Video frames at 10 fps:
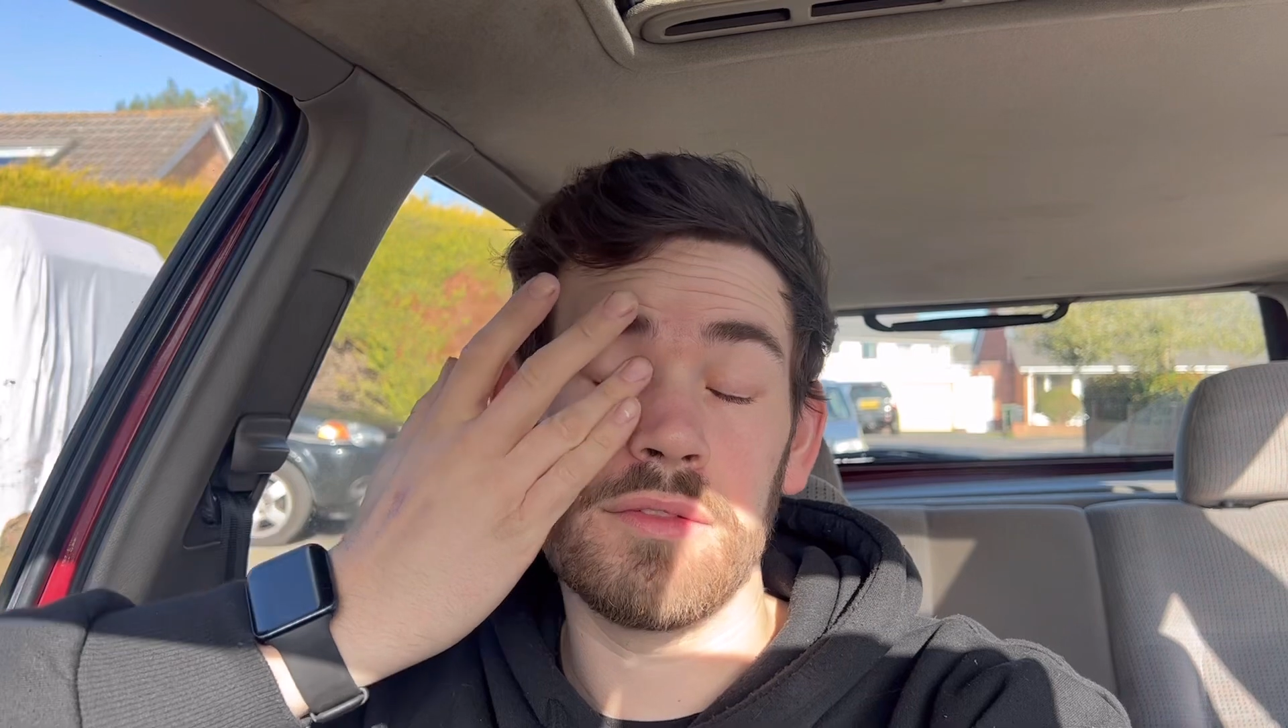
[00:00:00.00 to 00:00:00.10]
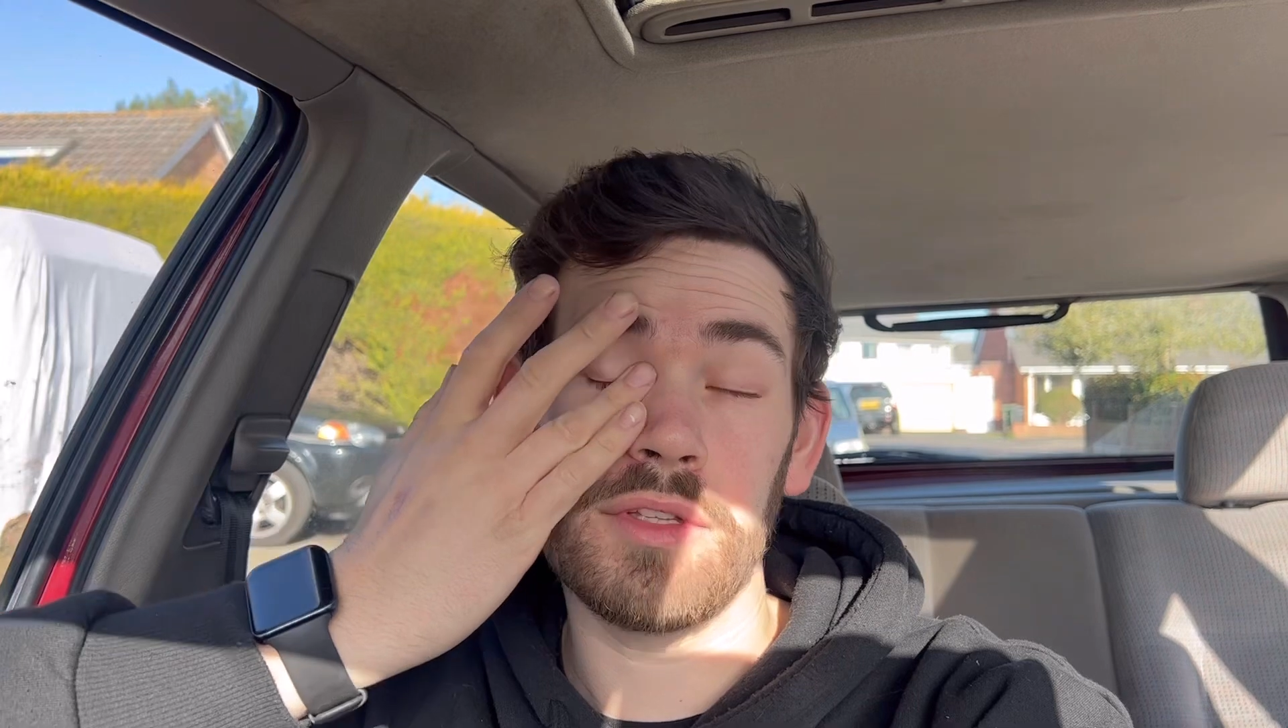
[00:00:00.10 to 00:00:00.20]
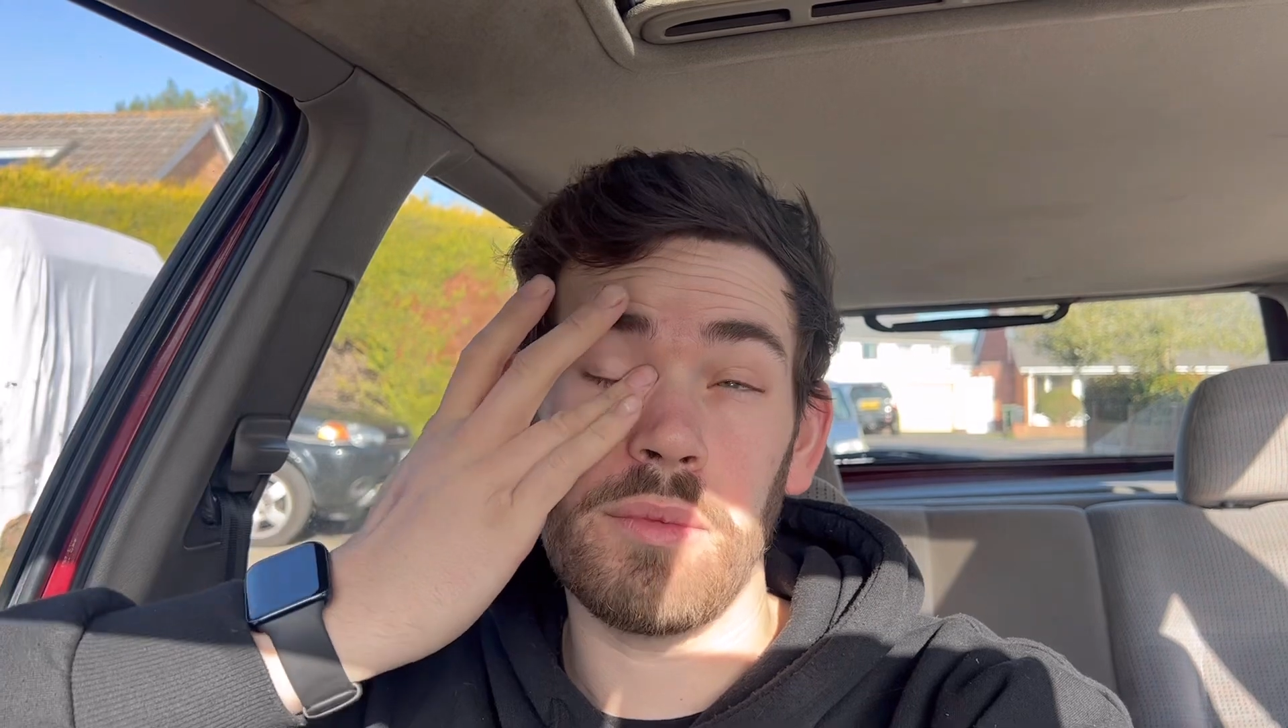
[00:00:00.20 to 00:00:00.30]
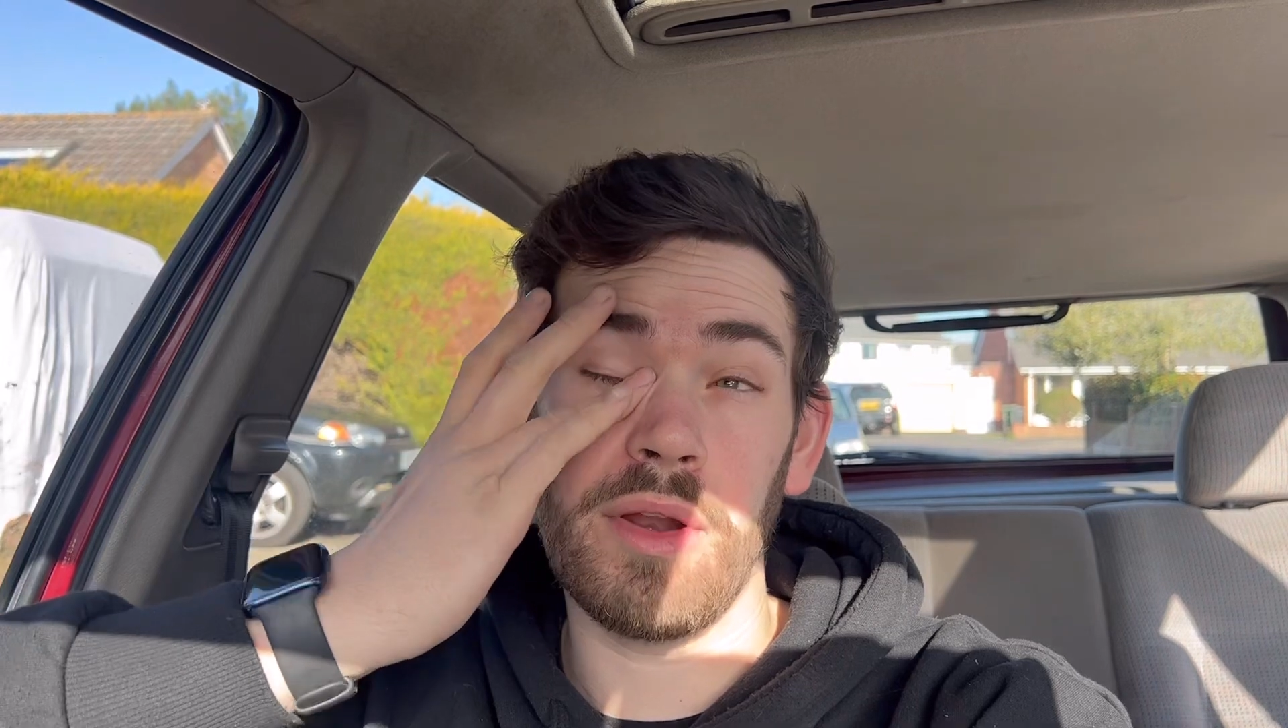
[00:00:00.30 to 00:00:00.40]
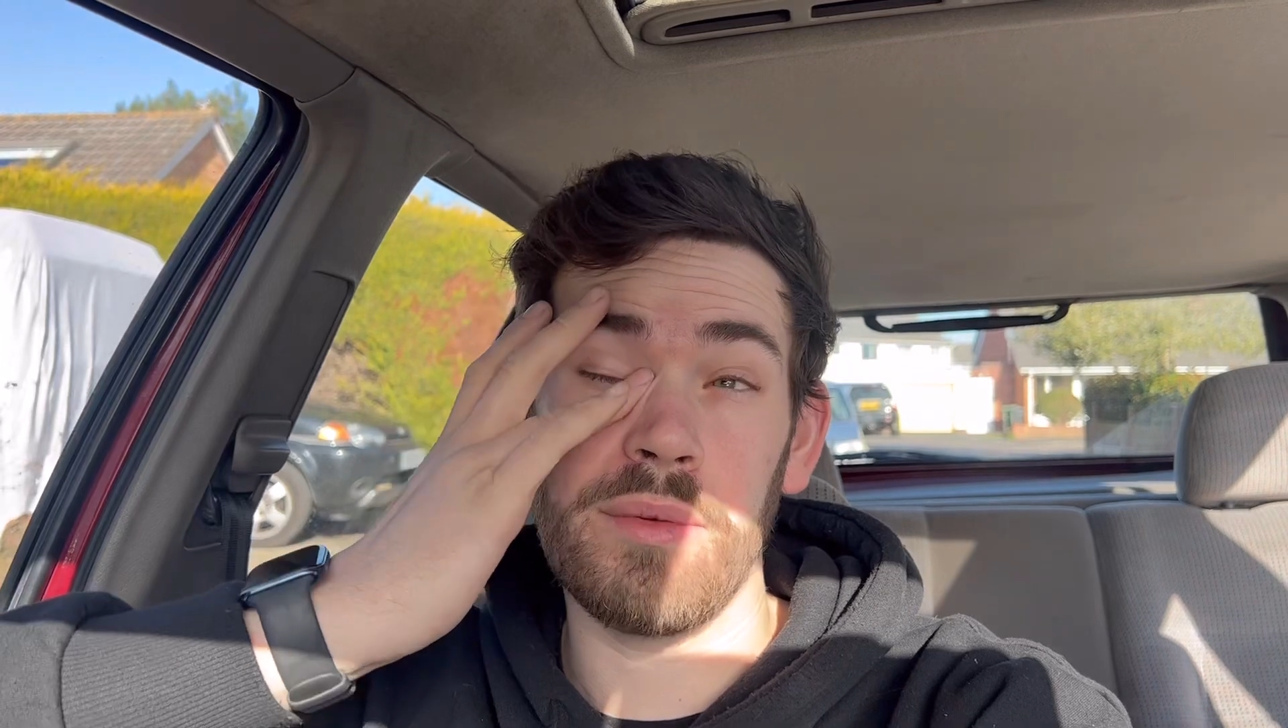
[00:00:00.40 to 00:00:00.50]

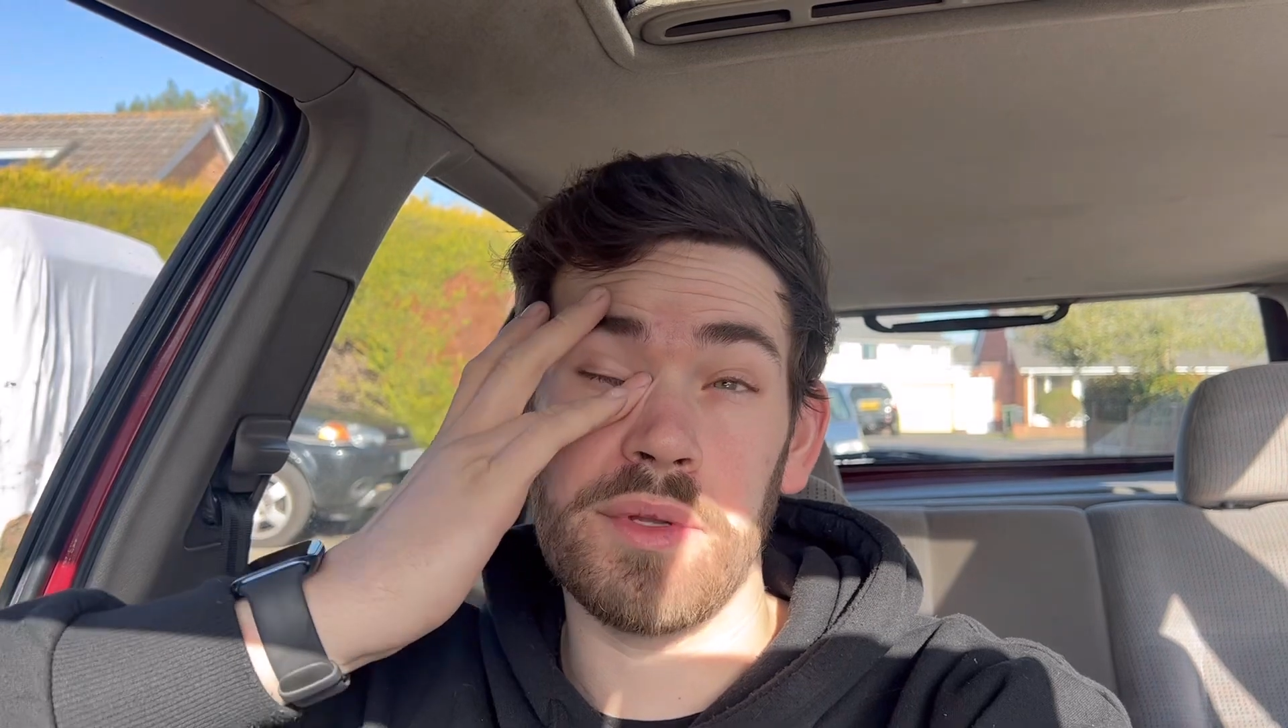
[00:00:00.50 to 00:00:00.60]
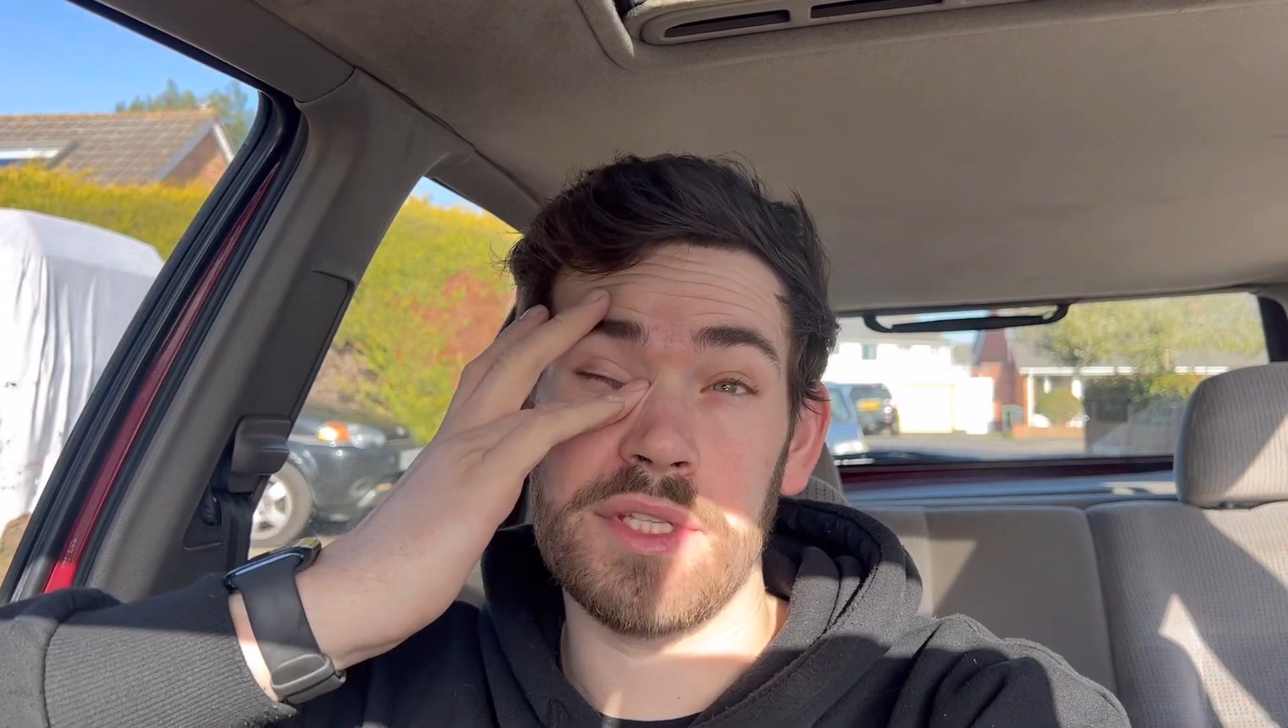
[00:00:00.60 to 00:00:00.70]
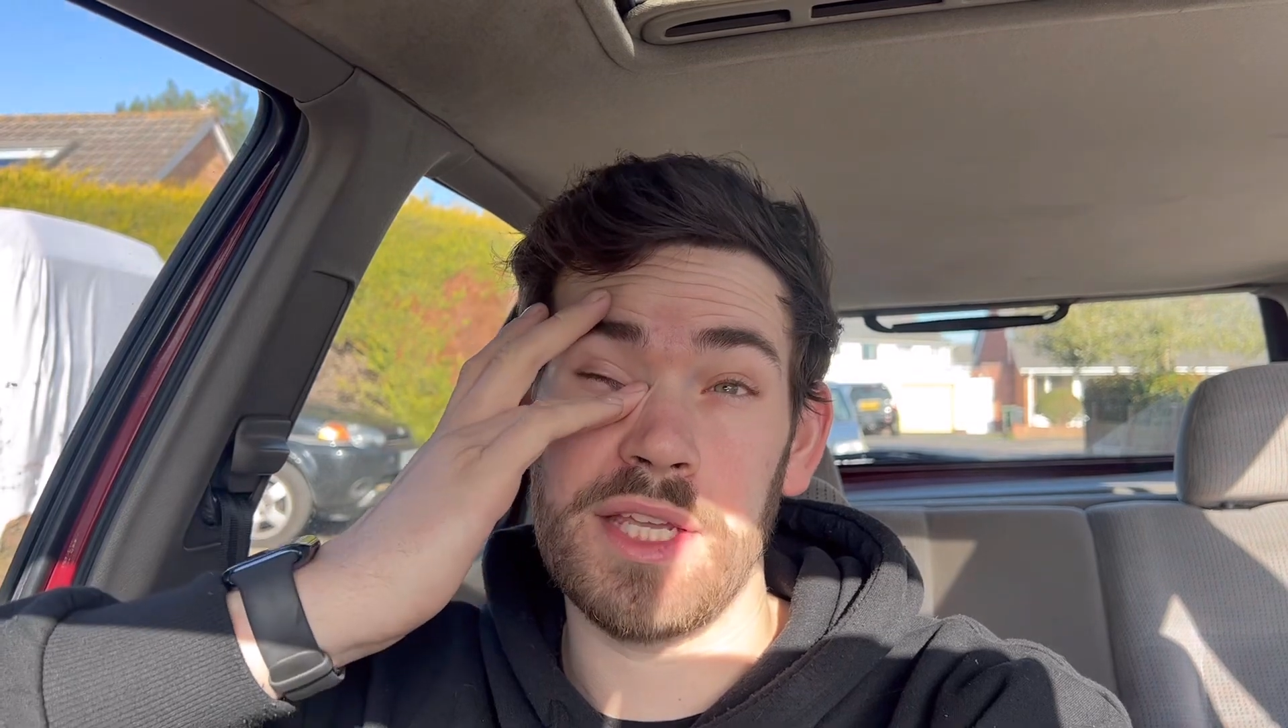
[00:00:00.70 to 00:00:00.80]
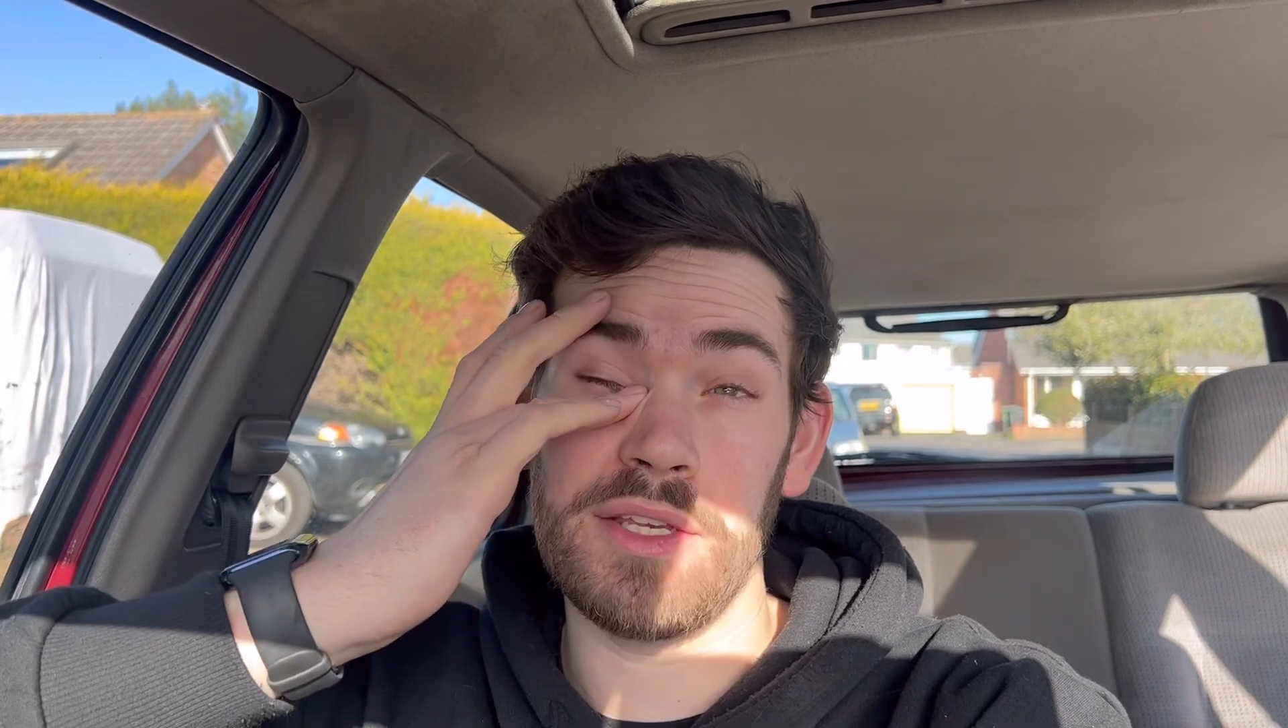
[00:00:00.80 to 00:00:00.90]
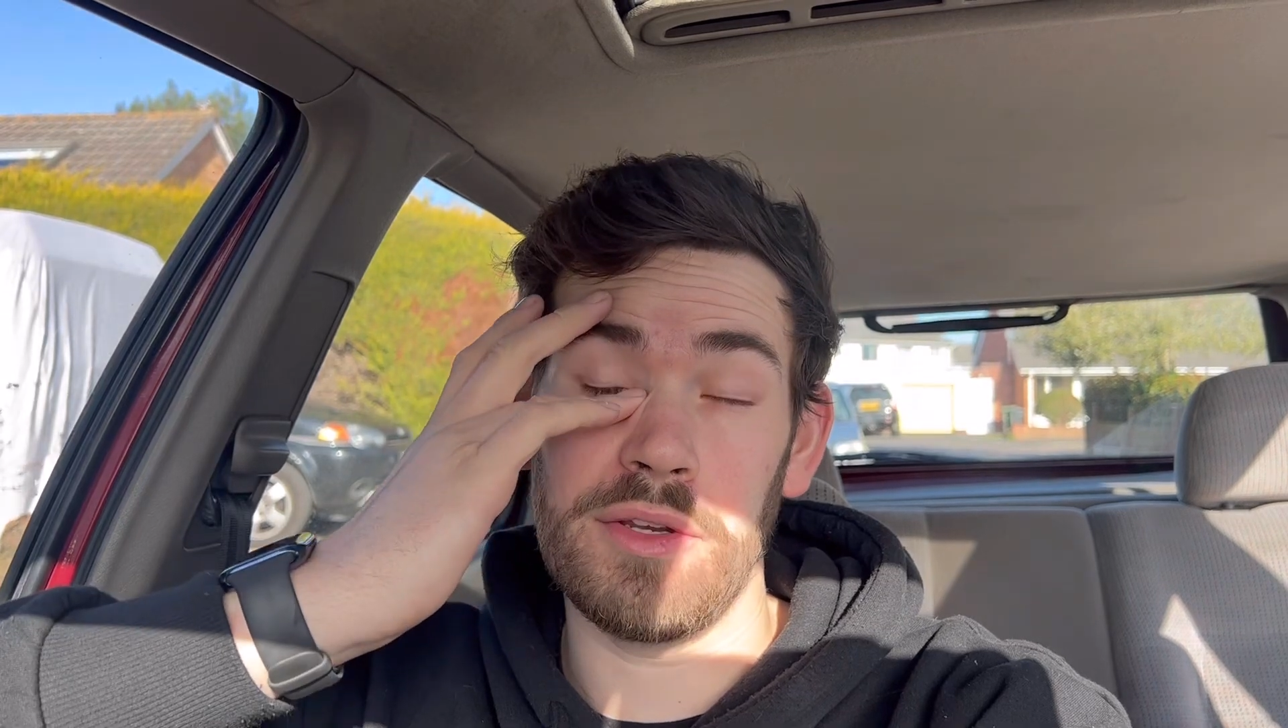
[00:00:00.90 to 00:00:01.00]
Don't worry, I'm not taking